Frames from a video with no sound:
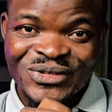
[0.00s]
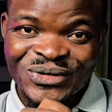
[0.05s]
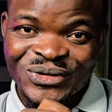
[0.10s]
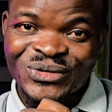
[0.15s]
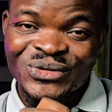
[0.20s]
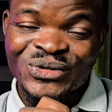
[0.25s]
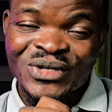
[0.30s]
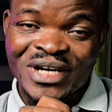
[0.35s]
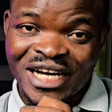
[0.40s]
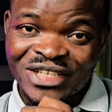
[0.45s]

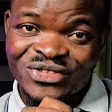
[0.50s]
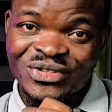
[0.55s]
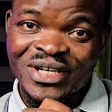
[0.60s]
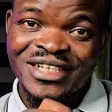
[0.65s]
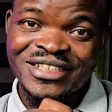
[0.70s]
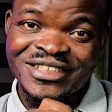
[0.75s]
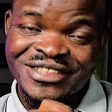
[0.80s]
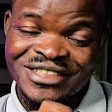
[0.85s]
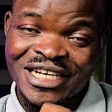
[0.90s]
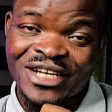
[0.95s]
So you can
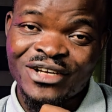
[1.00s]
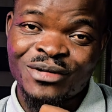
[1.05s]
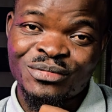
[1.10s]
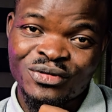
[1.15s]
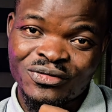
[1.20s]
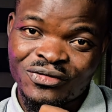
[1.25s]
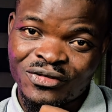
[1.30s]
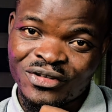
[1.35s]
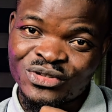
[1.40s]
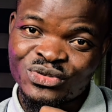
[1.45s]
actually decide
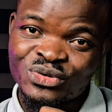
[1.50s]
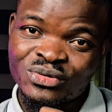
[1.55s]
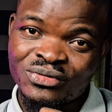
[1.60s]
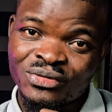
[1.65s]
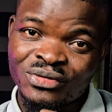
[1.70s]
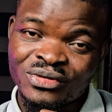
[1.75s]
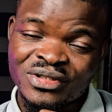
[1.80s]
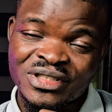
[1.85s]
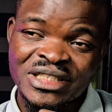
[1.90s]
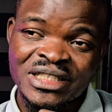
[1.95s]
up to
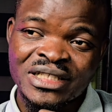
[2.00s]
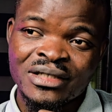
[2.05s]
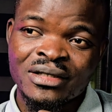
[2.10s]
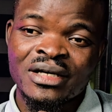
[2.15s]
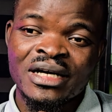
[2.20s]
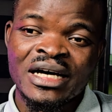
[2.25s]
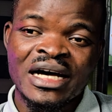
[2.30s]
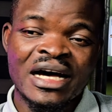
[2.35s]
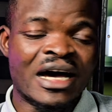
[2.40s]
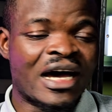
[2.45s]
42 volts.
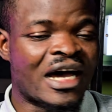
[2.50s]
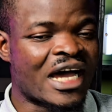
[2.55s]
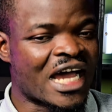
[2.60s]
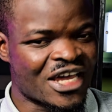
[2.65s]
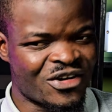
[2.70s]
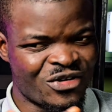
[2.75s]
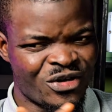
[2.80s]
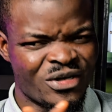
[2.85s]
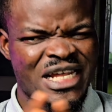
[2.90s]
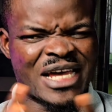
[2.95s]

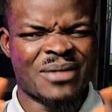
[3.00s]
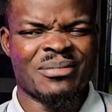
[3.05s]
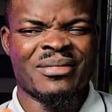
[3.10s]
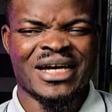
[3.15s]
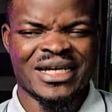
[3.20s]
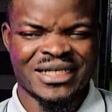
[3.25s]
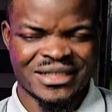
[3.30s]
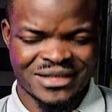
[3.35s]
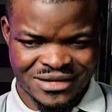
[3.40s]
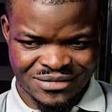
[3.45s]
I know there
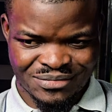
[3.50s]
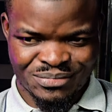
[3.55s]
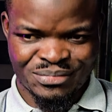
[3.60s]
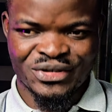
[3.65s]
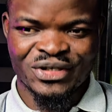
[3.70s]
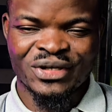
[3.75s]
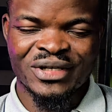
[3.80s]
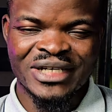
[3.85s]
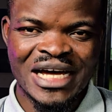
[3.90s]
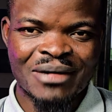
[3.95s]
might
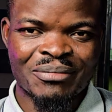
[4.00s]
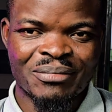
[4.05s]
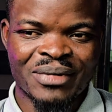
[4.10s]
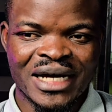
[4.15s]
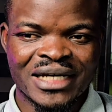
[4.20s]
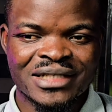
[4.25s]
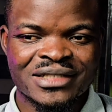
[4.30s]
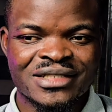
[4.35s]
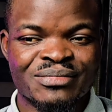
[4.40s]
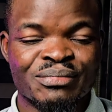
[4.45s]
be other
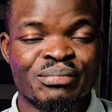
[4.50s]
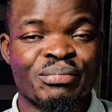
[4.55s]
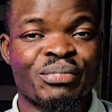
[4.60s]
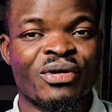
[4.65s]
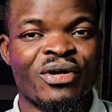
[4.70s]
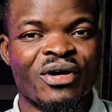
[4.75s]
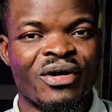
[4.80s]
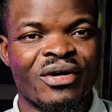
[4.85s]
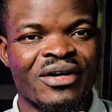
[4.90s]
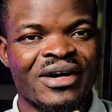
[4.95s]
brands,
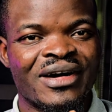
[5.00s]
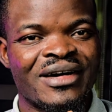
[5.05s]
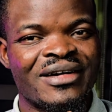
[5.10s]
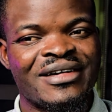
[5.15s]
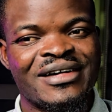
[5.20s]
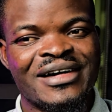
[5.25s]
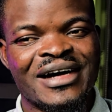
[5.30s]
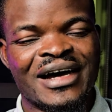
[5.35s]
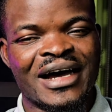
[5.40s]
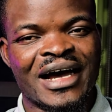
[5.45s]
but
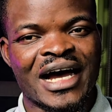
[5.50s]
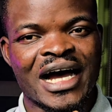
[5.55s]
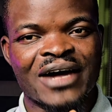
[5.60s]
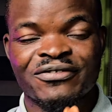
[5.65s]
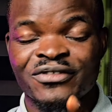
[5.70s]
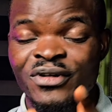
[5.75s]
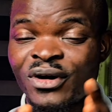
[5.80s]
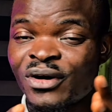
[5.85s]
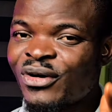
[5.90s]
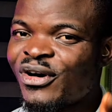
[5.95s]

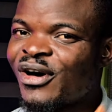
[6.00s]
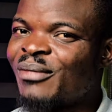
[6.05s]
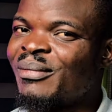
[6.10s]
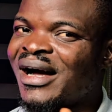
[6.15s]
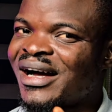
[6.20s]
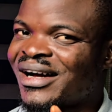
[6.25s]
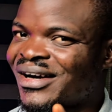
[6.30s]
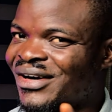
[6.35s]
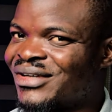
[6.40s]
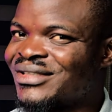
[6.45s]
I've not
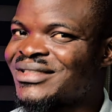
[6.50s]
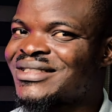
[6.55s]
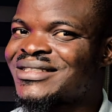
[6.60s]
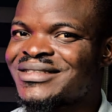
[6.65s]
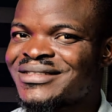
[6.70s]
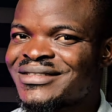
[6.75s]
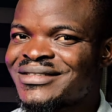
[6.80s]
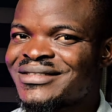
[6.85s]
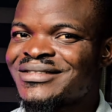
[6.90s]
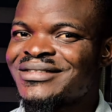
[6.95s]
come
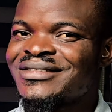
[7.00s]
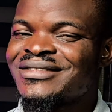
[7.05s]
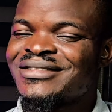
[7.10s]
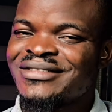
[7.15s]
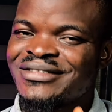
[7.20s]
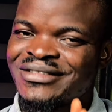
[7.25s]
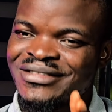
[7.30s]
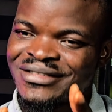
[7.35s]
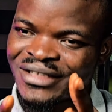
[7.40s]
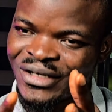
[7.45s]
across
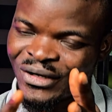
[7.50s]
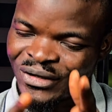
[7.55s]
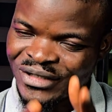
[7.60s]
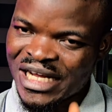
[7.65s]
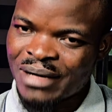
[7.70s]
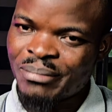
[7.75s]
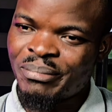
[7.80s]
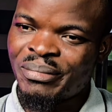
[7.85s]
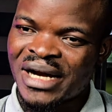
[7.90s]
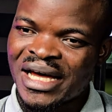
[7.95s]

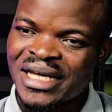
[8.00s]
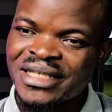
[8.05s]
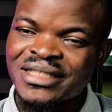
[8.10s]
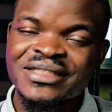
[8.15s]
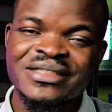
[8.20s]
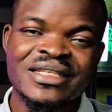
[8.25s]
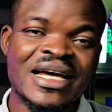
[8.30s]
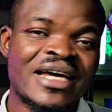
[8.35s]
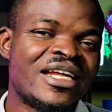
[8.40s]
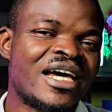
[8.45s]
other
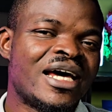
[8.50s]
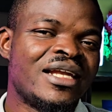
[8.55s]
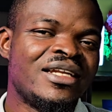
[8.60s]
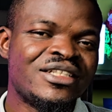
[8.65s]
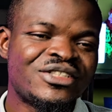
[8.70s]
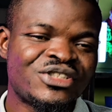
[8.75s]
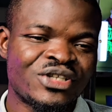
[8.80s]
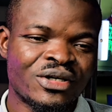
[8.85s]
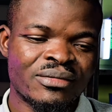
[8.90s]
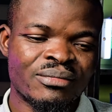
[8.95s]
brands that their
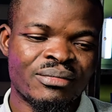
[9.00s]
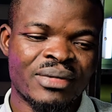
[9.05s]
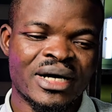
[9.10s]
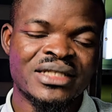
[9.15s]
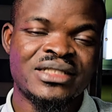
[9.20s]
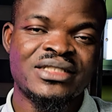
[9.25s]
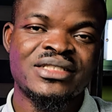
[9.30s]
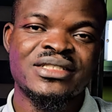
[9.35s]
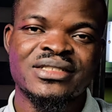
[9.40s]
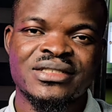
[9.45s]
lithium
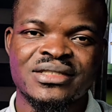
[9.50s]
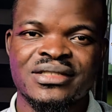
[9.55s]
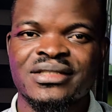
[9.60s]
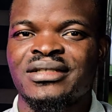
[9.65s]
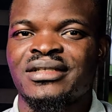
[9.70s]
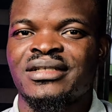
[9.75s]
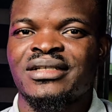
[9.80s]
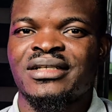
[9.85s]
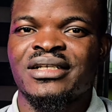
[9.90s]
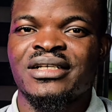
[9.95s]
battery,